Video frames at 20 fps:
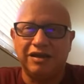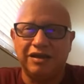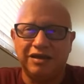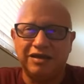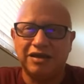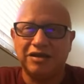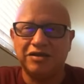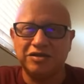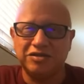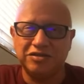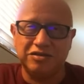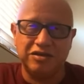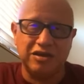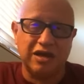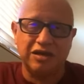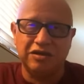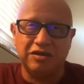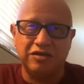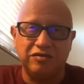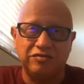like, how could you
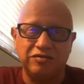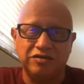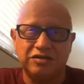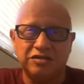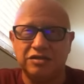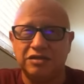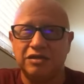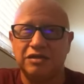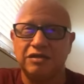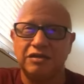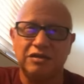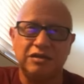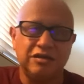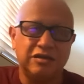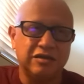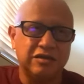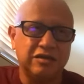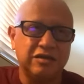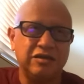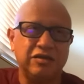not use,
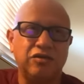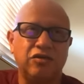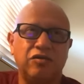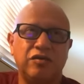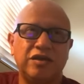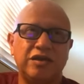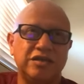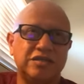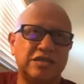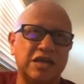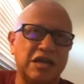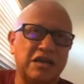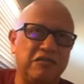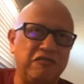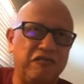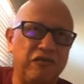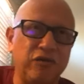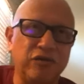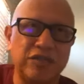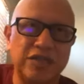you know, he's like
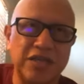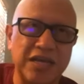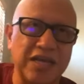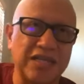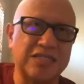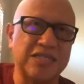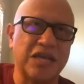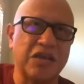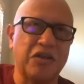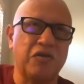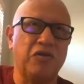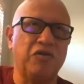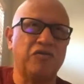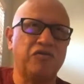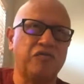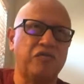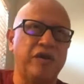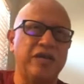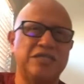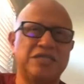invoked against like
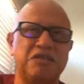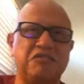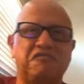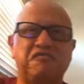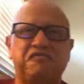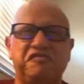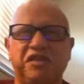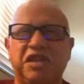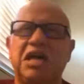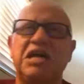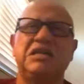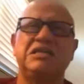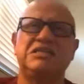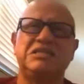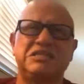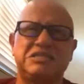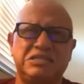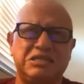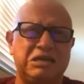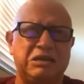earthquakes and
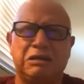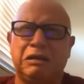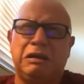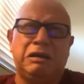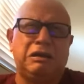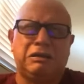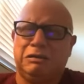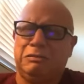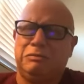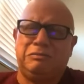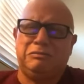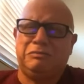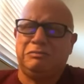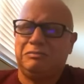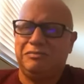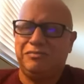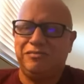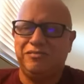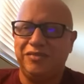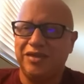floods, and like,
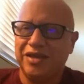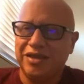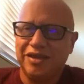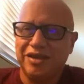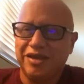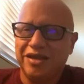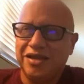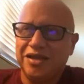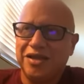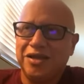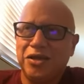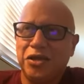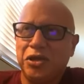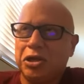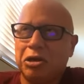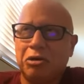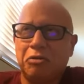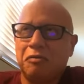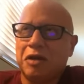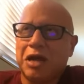you
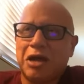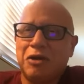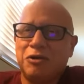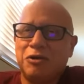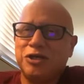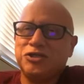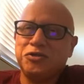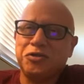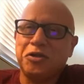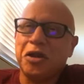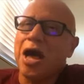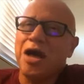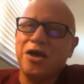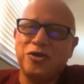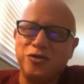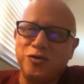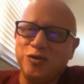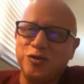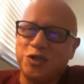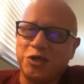know, how could you not
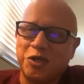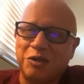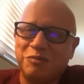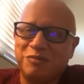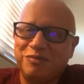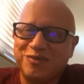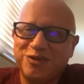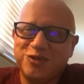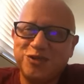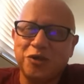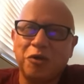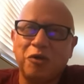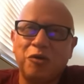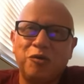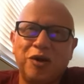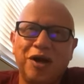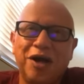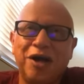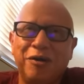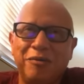use him?
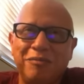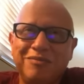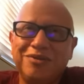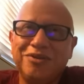So, um,